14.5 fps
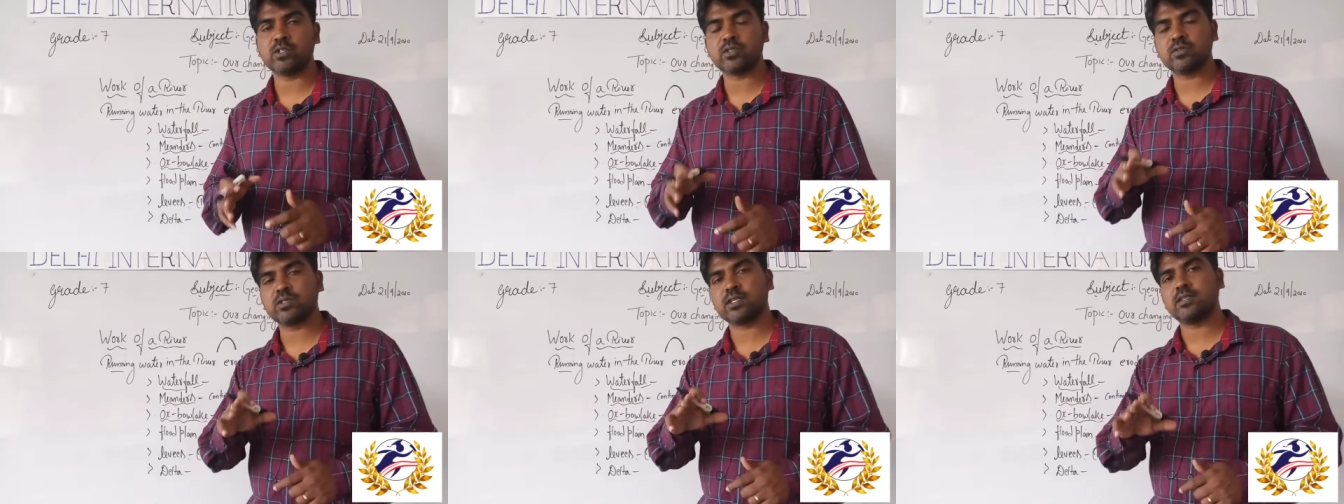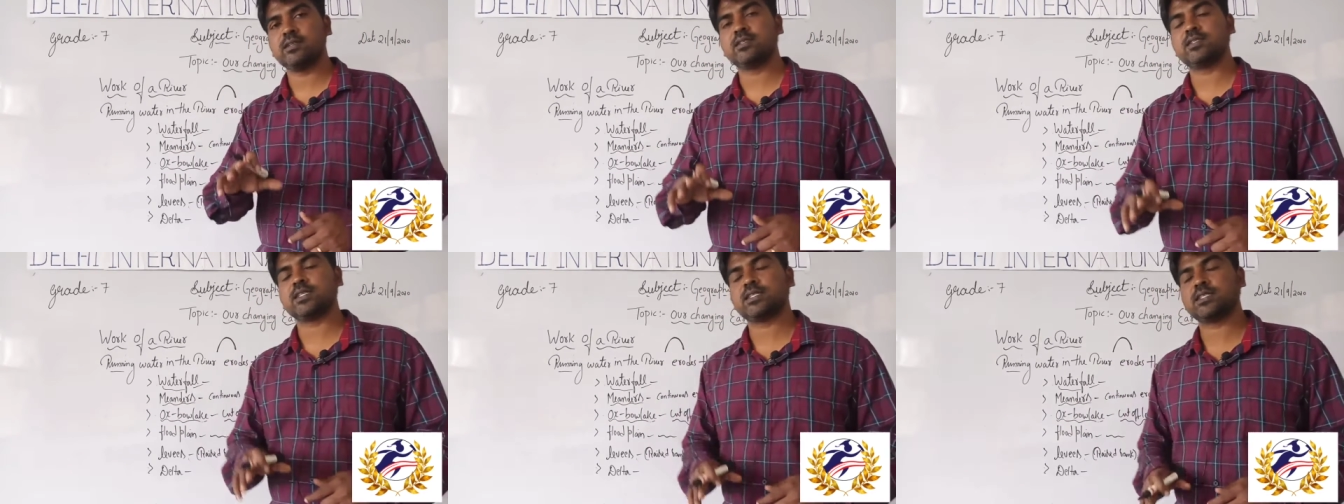So
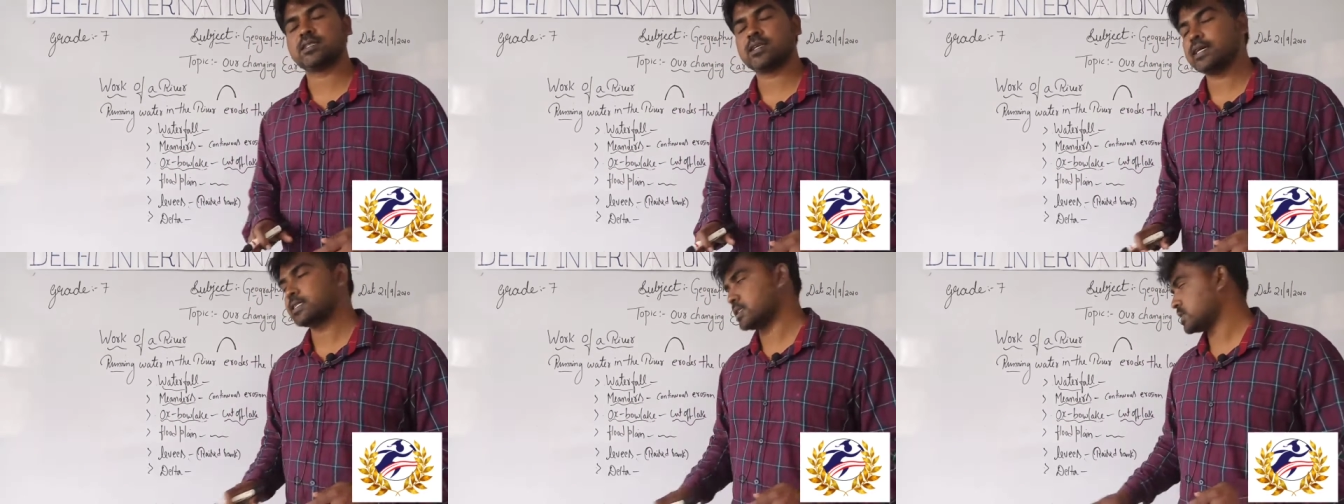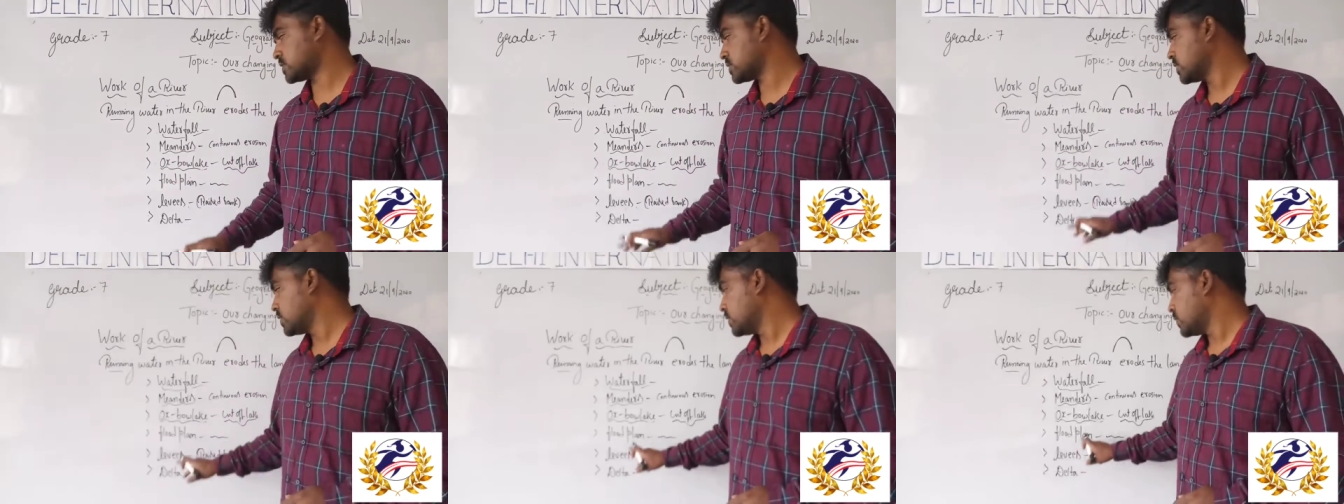in such
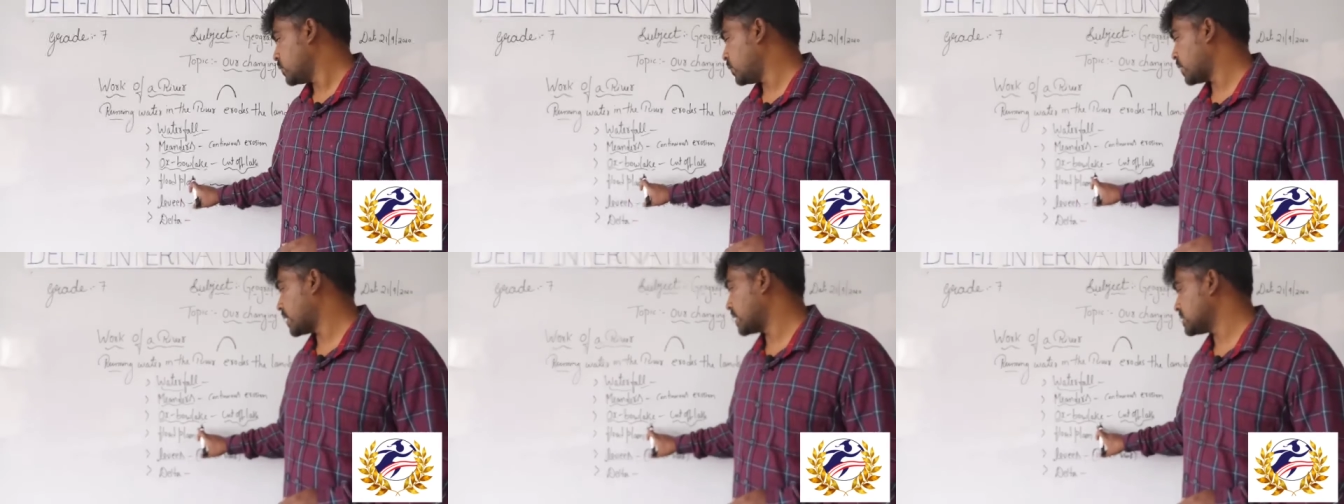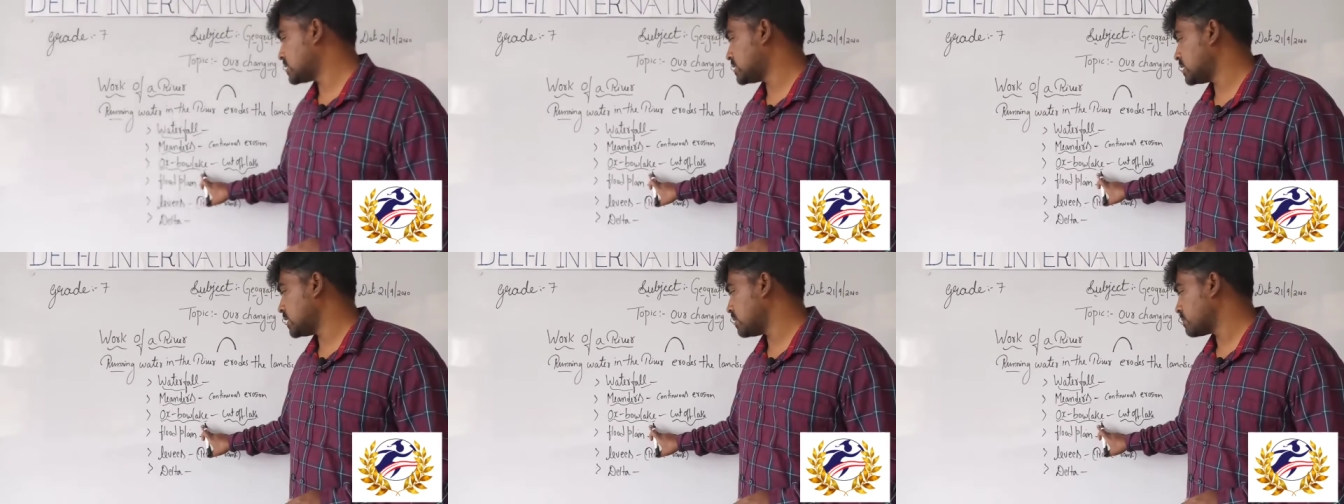cases, we can
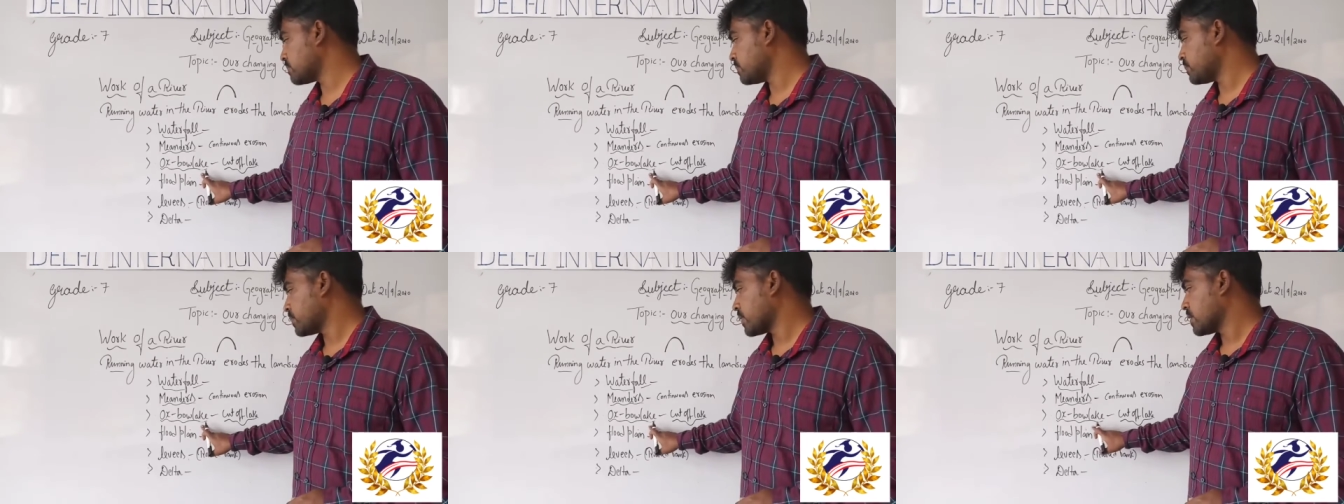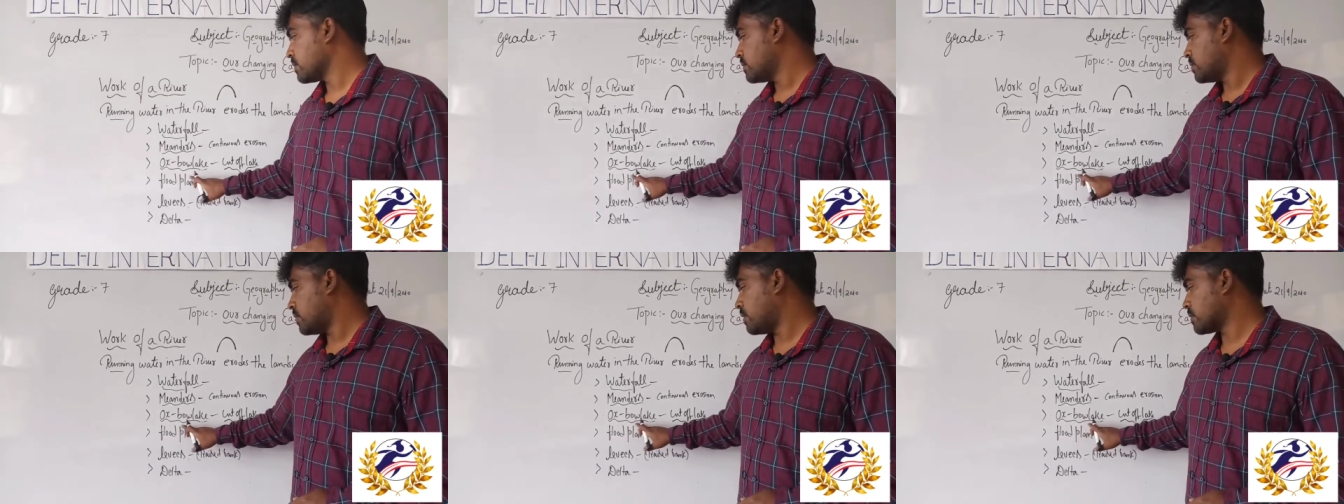see
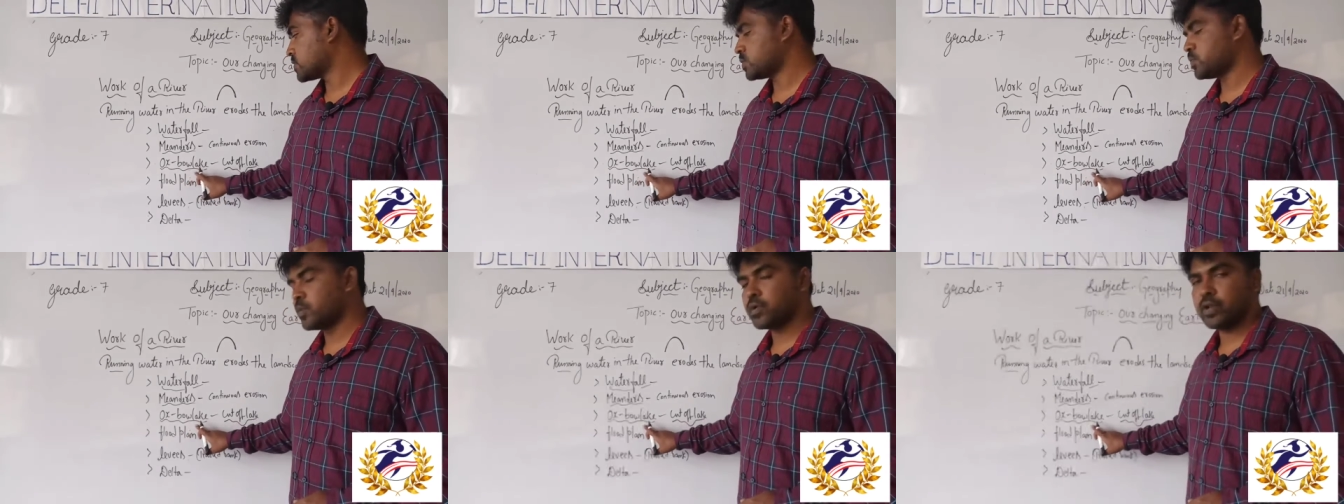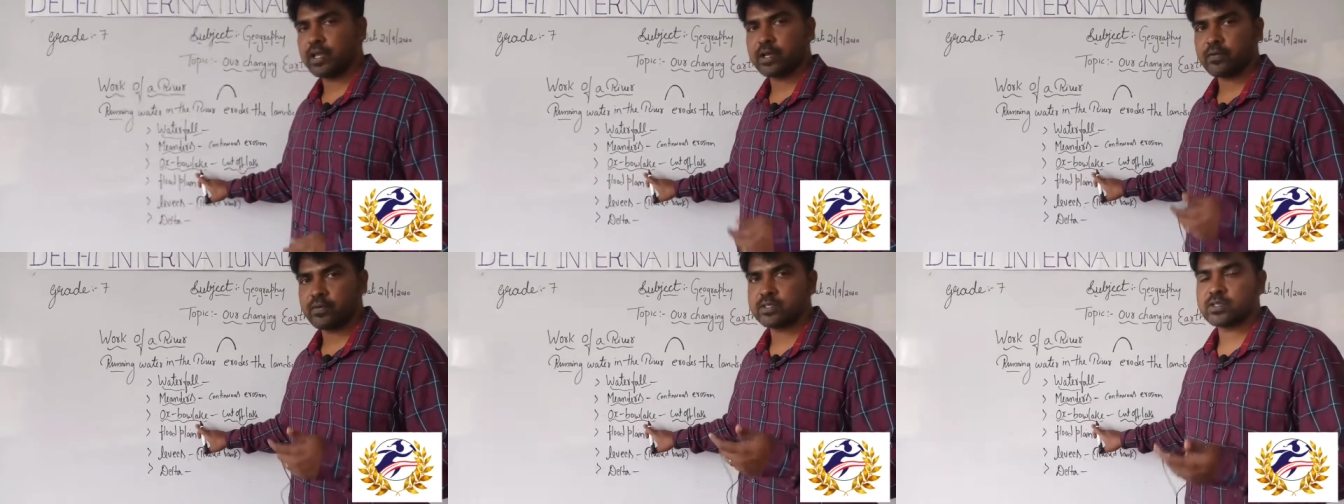Oxbow
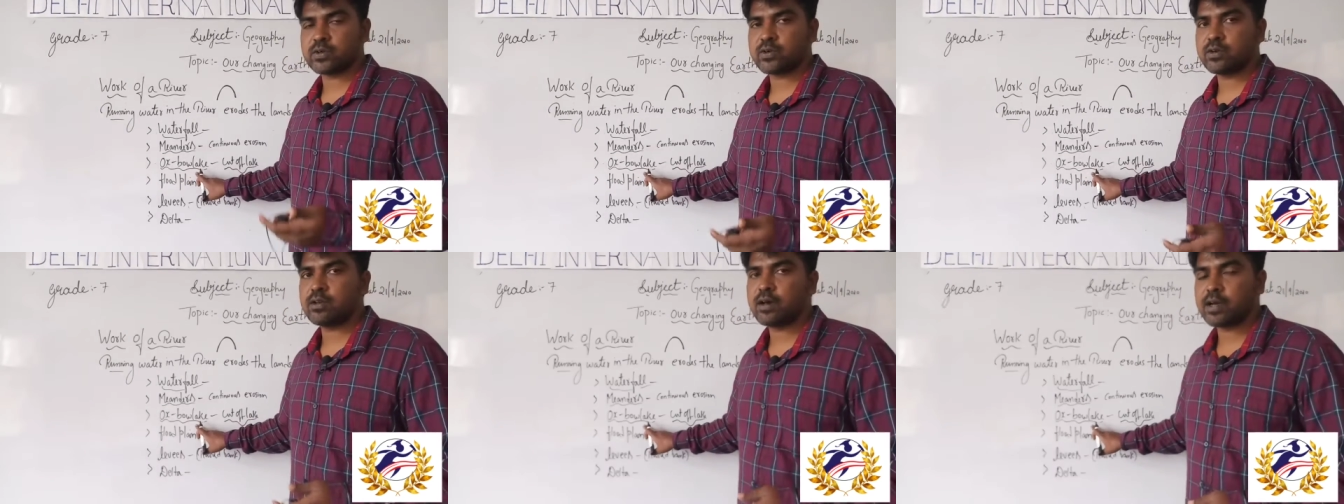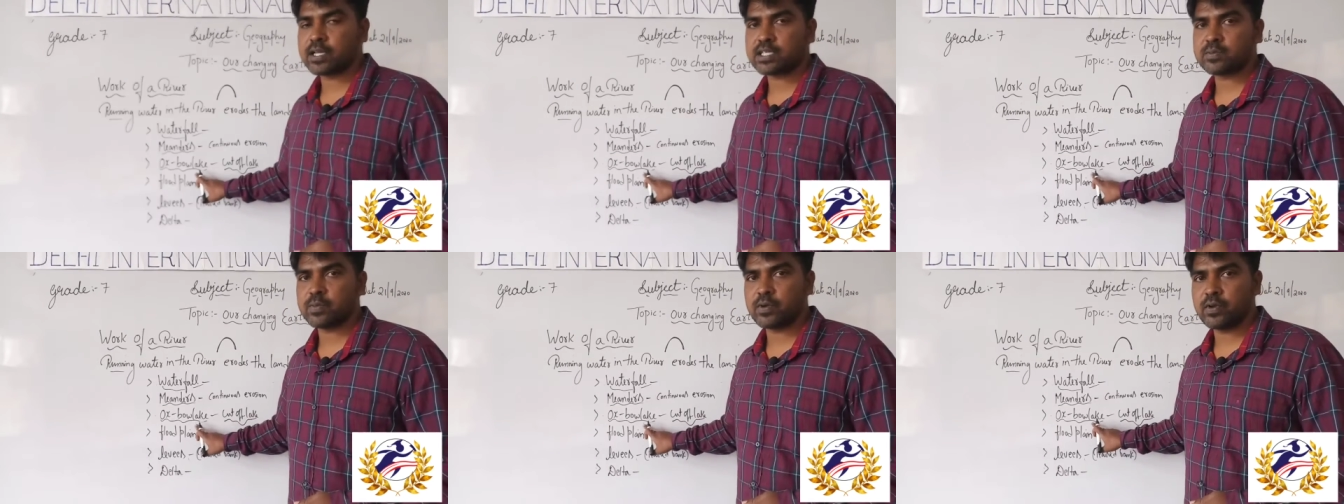Lake. We used to call
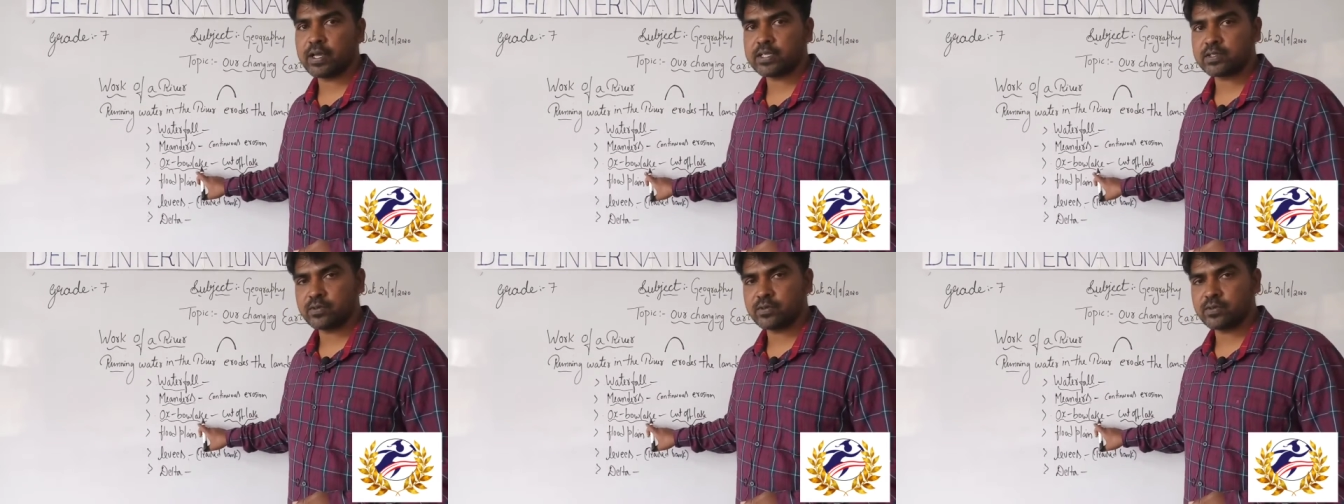Oxbow Lake.